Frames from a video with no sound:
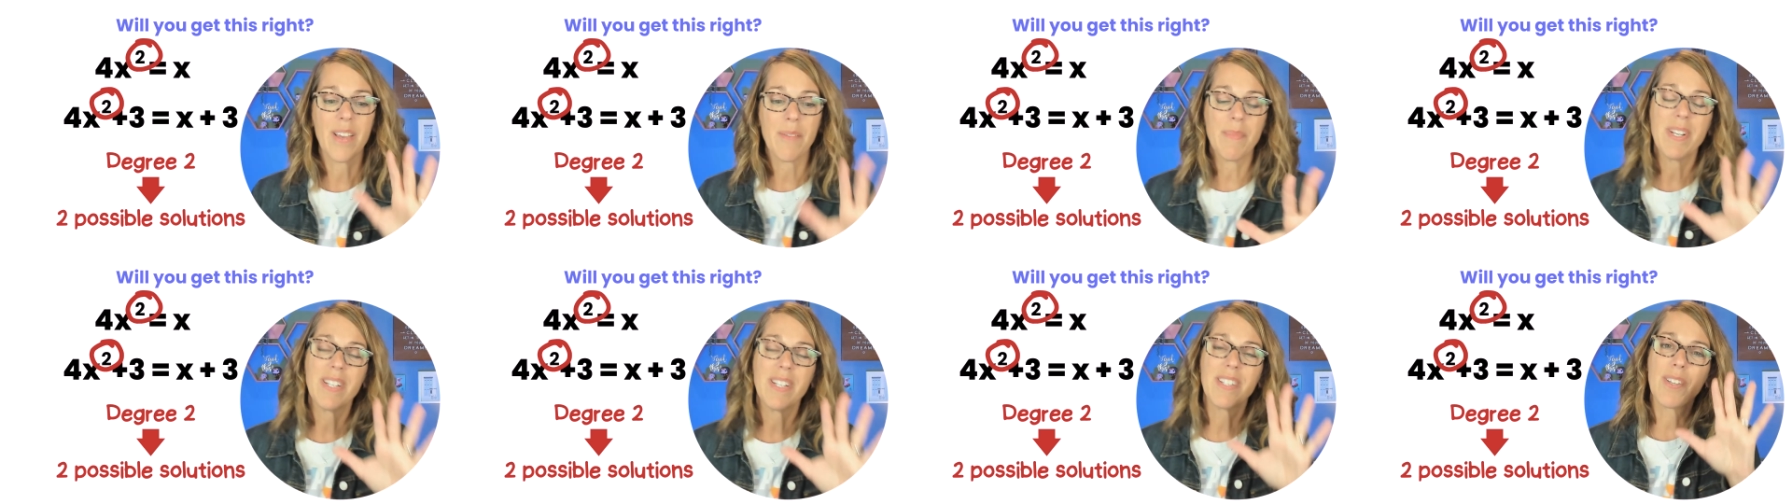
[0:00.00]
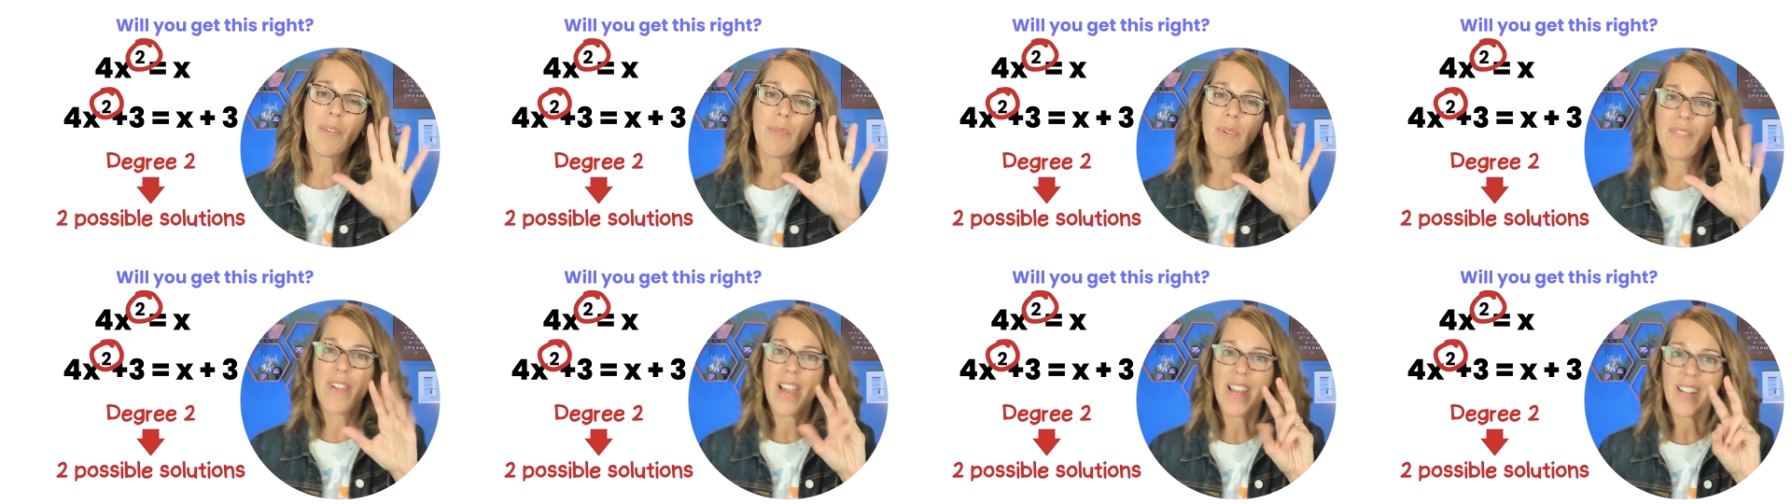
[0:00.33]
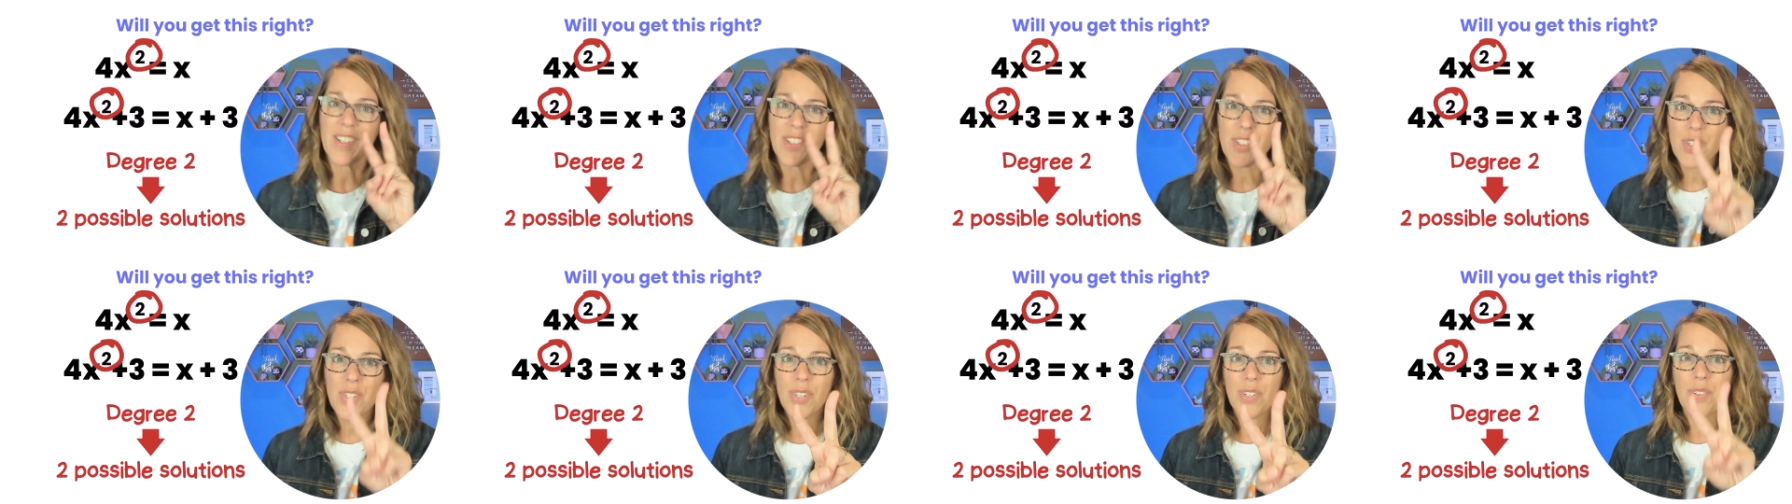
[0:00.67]
that means that we've
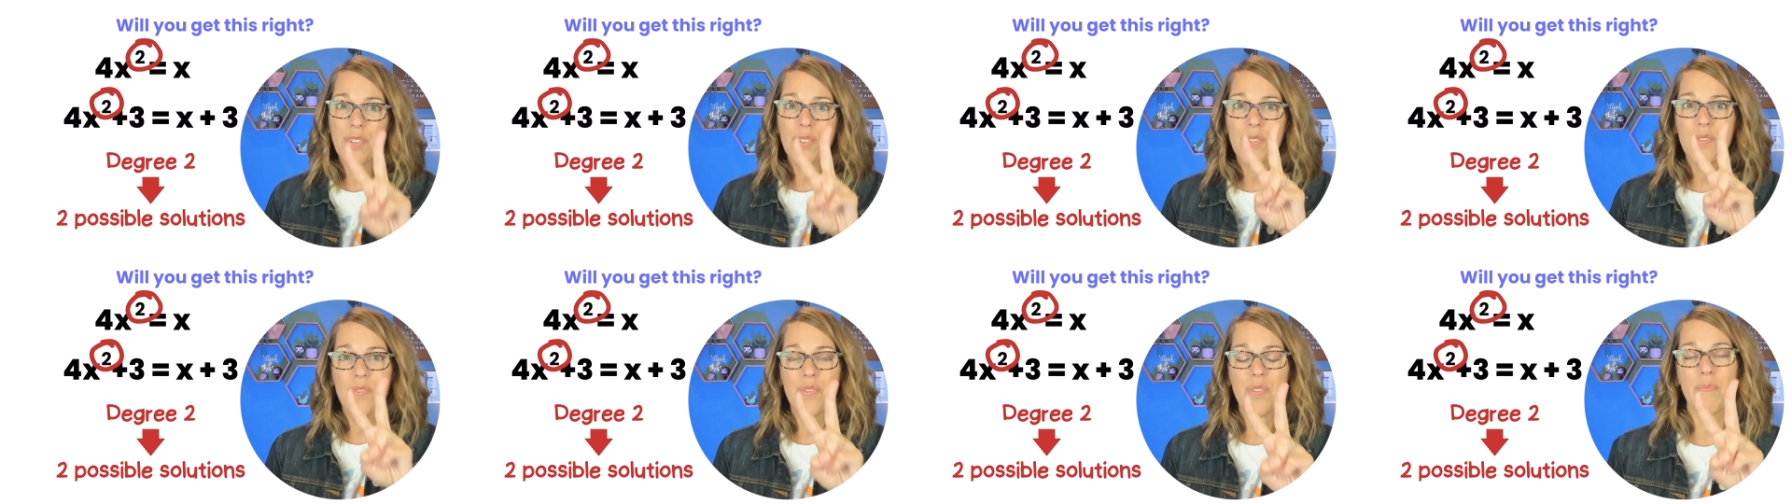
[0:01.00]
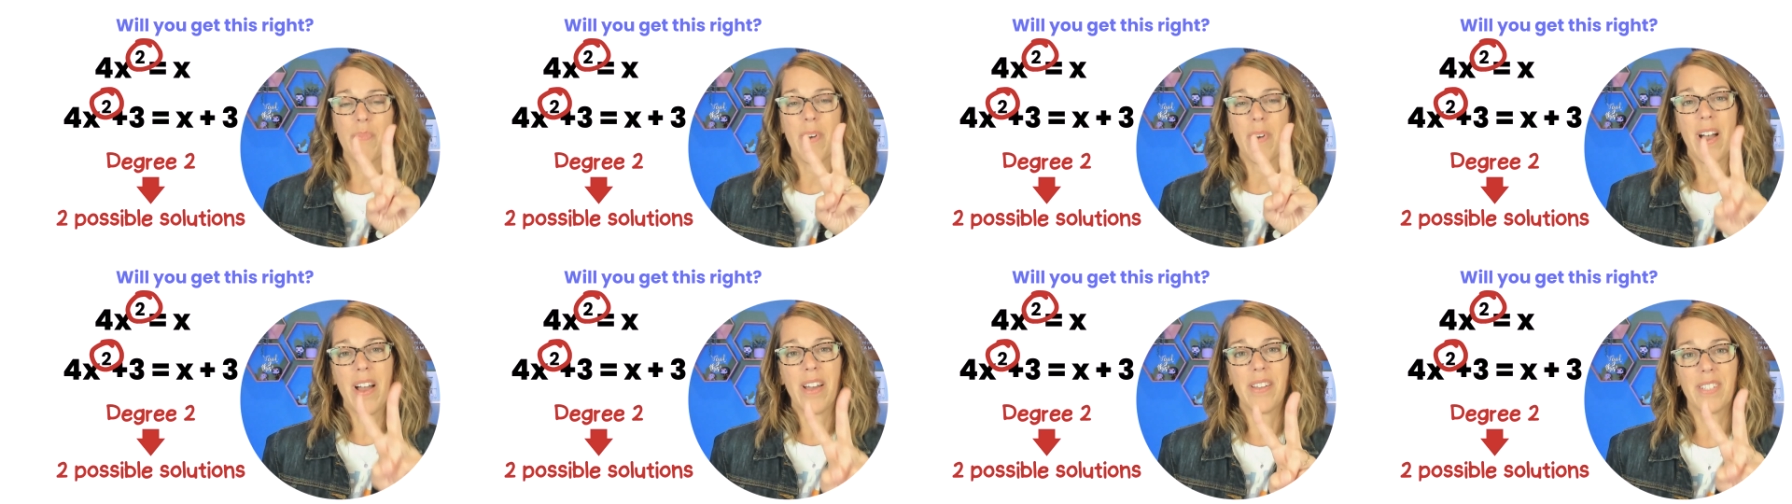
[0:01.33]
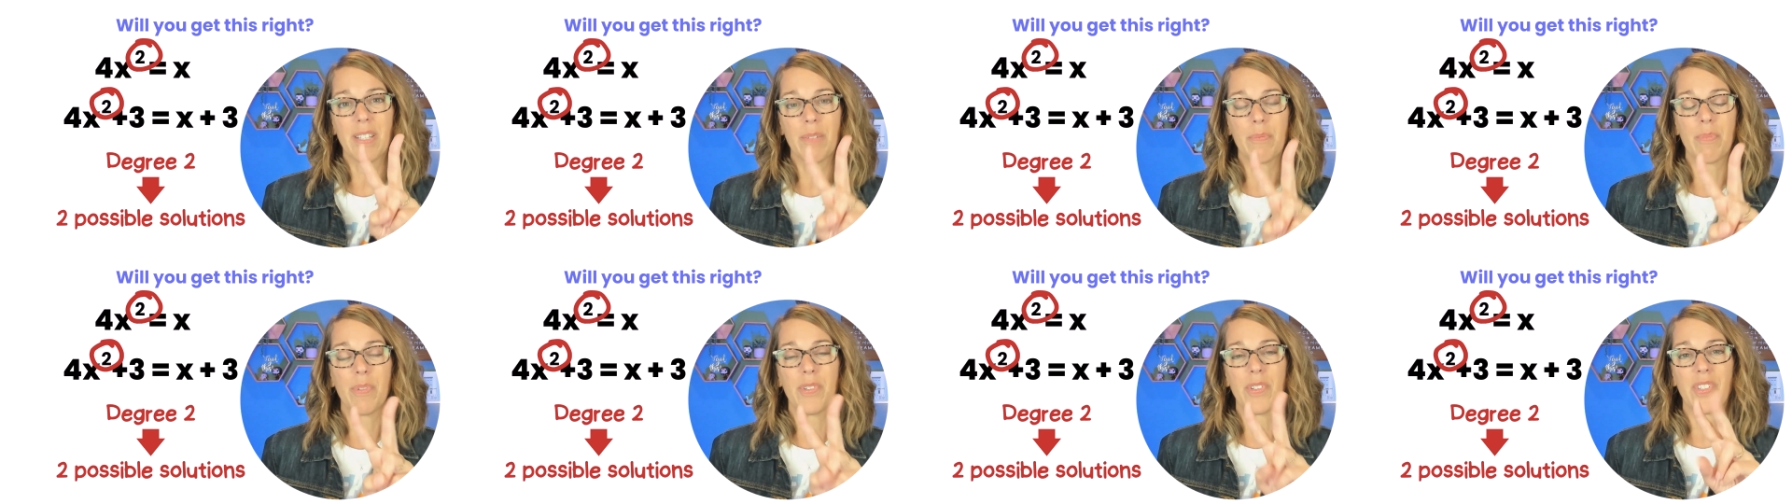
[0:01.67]
got 2
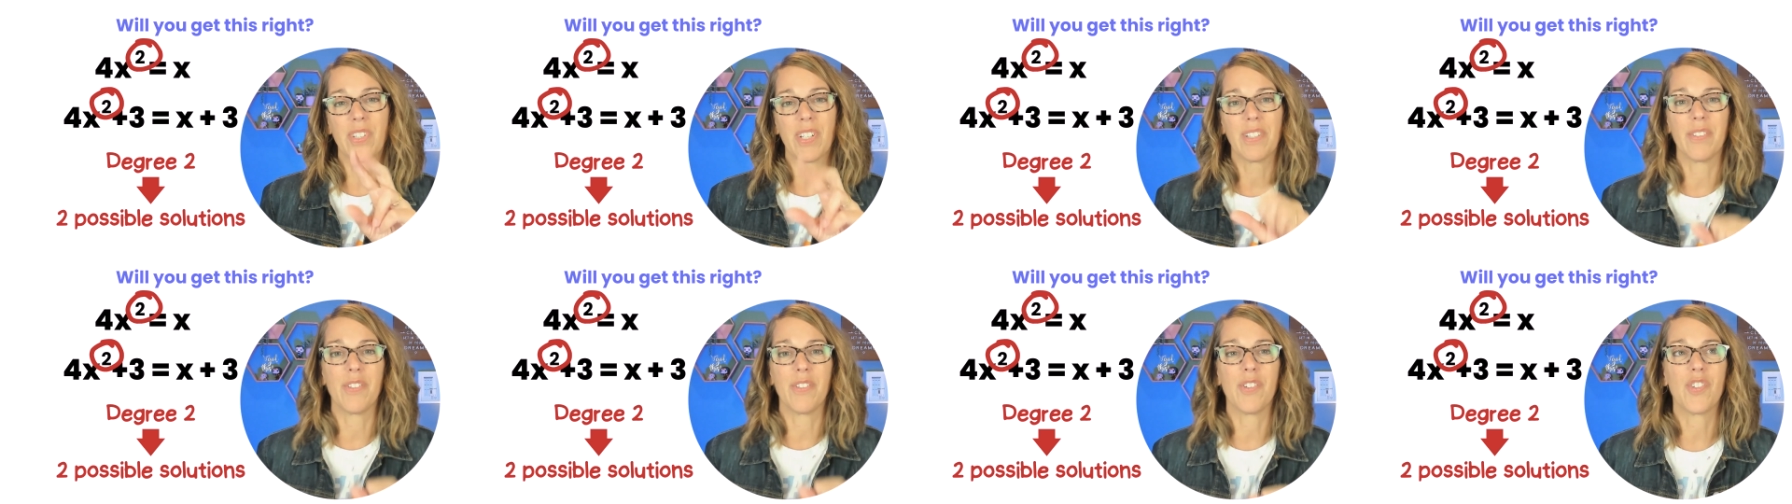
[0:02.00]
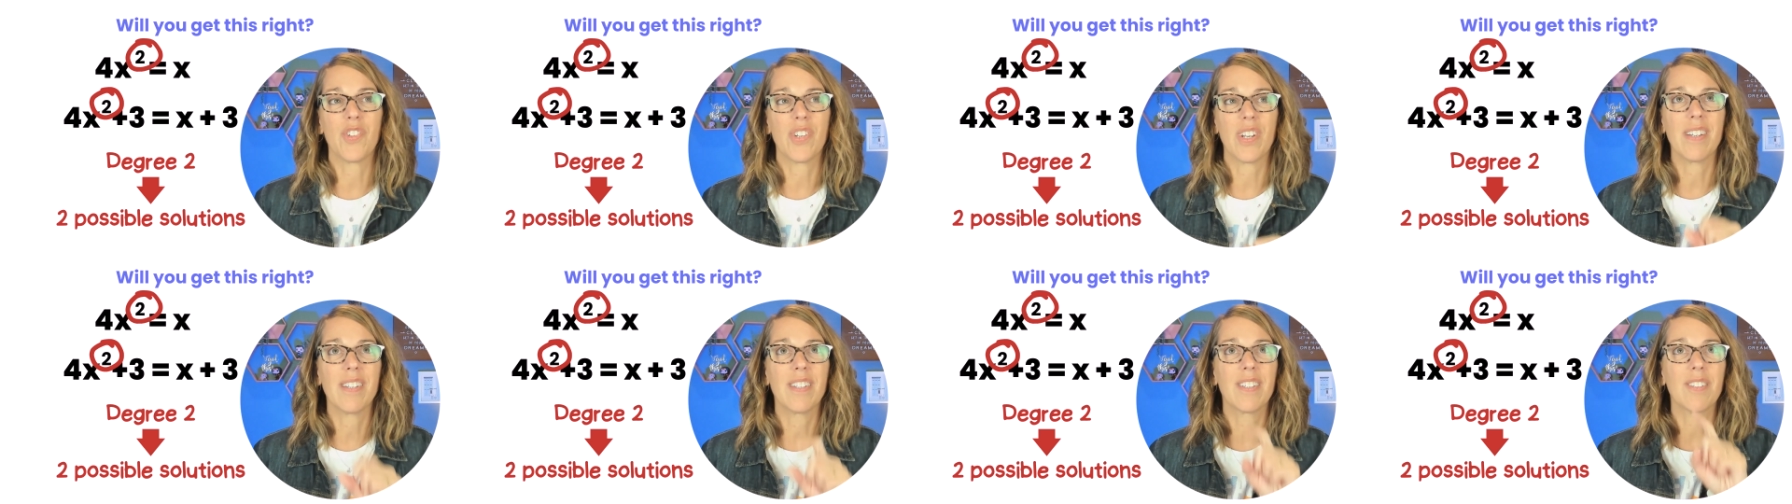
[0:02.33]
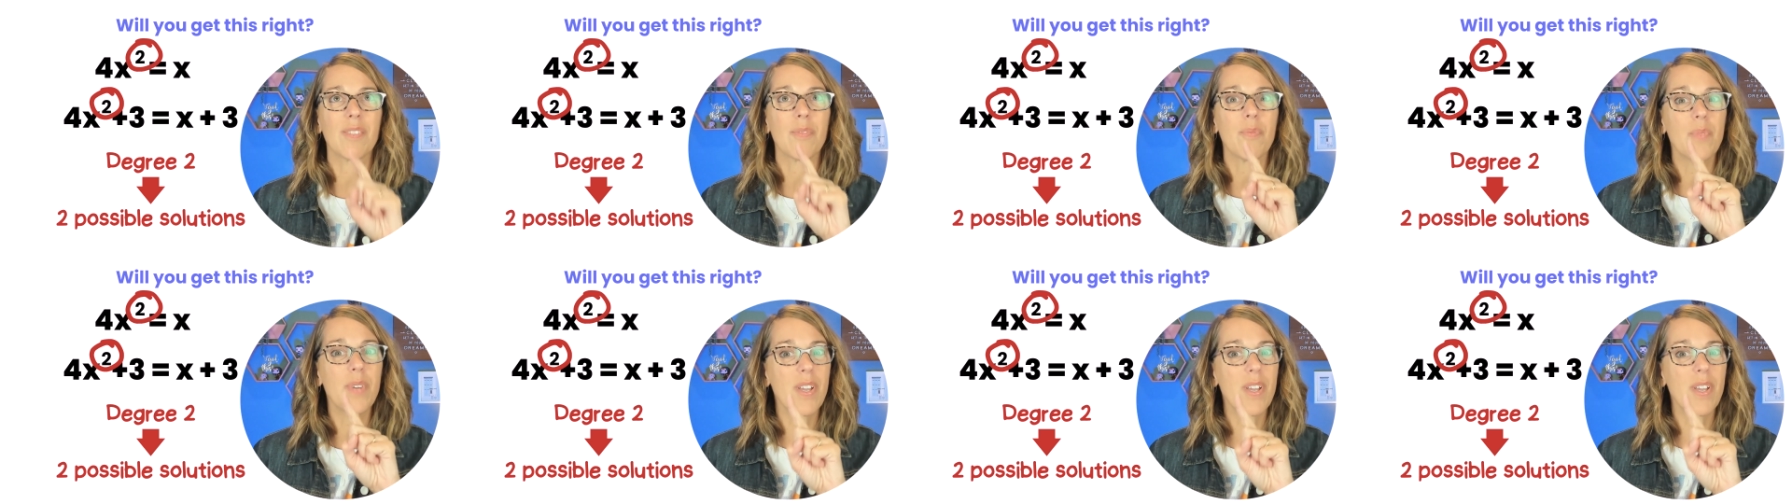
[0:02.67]
possible solutions.